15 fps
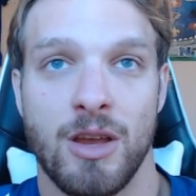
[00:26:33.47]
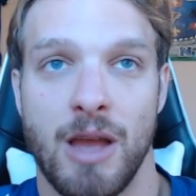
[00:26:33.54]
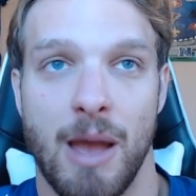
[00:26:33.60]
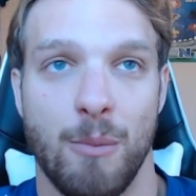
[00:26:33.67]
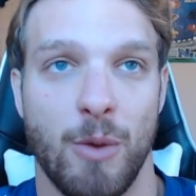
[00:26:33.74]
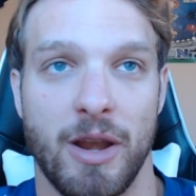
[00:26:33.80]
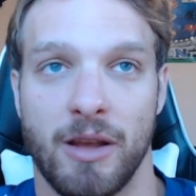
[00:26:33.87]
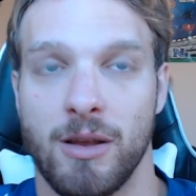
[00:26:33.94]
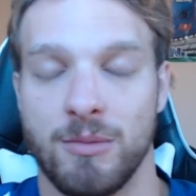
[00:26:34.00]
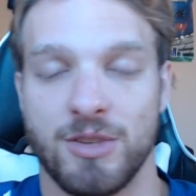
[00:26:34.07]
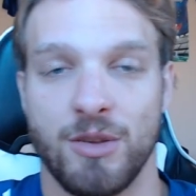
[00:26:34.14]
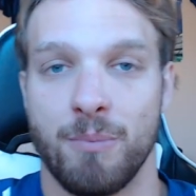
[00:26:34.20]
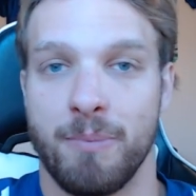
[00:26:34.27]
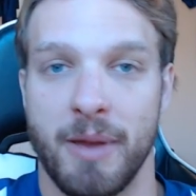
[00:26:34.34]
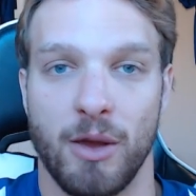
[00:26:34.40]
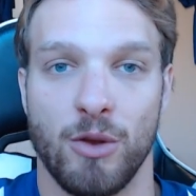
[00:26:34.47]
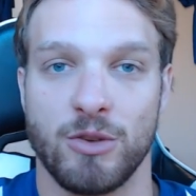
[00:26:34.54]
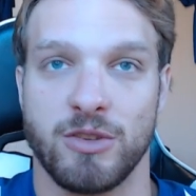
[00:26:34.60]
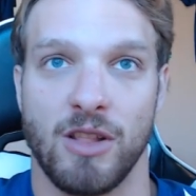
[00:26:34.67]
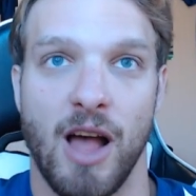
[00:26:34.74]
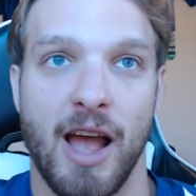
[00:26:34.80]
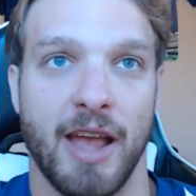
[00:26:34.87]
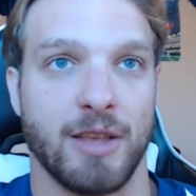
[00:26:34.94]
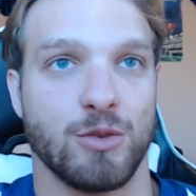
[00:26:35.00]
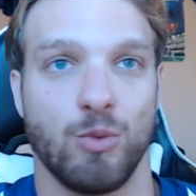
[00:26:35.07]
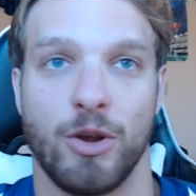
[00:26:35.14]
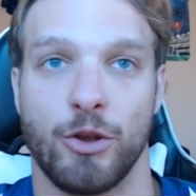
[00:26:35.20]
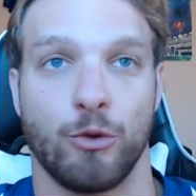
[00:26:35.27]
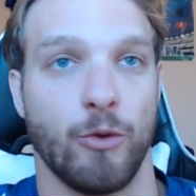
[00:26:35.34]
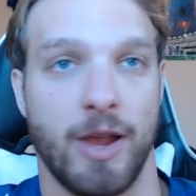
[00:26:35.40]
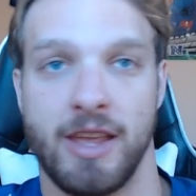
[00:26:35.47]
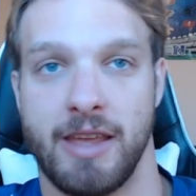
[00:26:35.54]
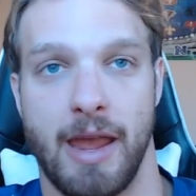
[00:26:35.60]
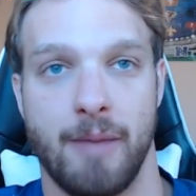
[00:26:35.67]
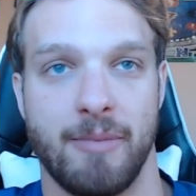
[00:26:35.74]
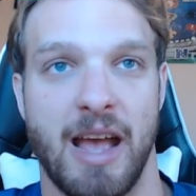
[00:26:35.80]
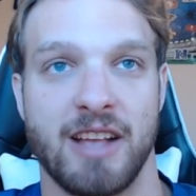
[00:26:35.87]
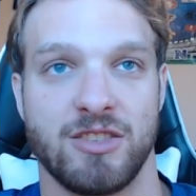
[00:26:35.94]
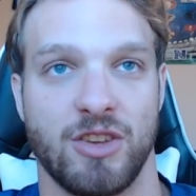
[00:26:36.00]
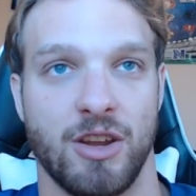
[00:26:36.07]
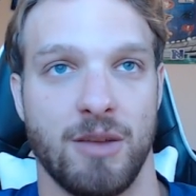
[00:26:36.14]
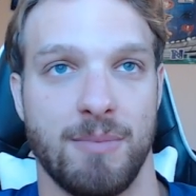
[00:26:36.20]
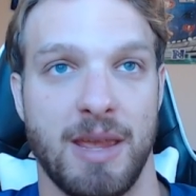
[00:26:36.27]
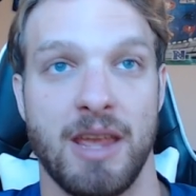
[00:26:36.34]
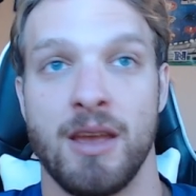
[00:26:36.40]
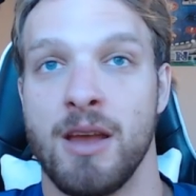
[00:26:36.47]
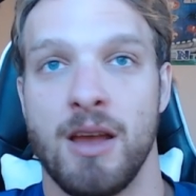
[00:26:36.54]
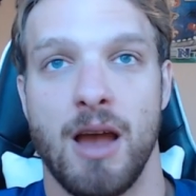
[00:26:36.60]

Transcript: And when it comes to Bills, Lions, what a great game that's going to be.